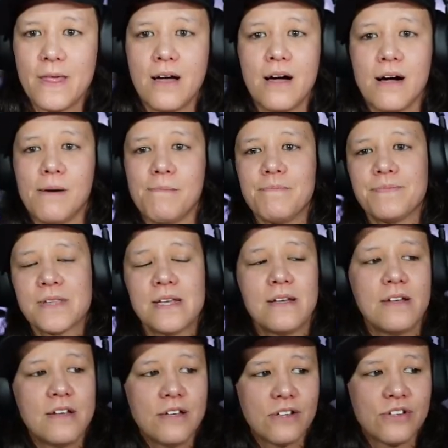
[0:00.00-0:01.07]
Um,
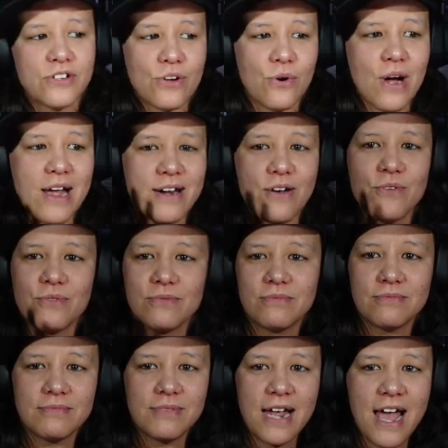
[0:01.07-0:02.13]
so I don't
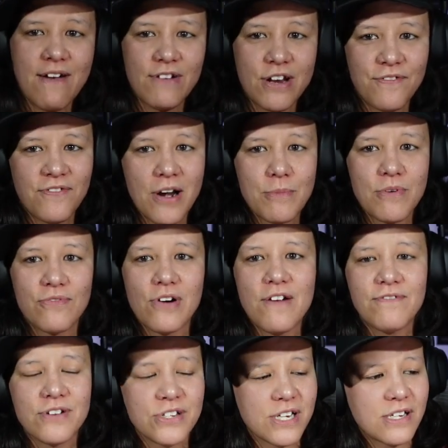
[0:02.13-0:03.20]
have any frame of
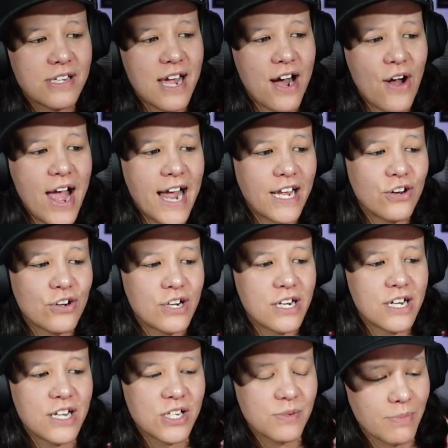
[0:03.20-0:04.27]
reference as to how accurate it is,